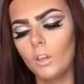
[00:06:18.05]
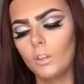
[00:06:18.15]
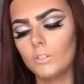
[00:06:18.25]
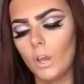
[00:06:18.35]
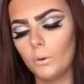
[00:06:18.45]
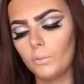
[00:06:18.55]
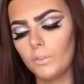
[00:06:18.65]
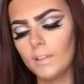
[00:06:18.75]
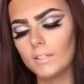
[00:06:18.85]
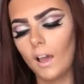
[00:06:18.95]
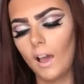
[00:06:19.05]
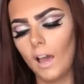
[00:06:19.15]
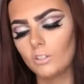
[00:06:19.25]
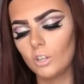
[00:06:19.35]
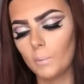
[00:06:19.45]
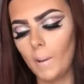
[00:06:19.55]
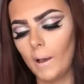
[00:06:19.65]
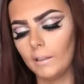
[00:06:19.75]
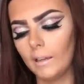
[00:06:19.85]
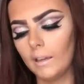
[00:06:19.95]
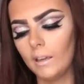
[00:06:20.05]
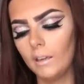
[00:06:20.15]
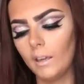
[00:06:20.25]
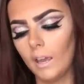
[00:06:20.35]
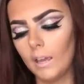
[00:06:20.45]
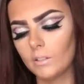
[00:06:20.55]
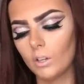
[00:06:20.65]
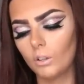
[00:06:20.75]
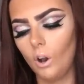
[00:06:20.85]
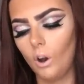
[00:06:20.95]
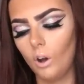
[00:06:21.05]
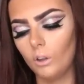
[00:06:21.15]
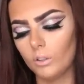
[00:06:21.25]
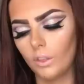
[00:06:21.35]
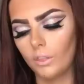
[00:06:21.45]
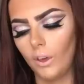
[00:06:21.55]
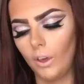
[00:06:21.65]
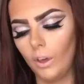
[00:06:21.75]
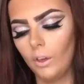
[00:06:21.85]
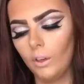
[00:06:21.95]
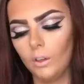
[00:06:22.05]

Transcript: So this eyeshadow palette is called the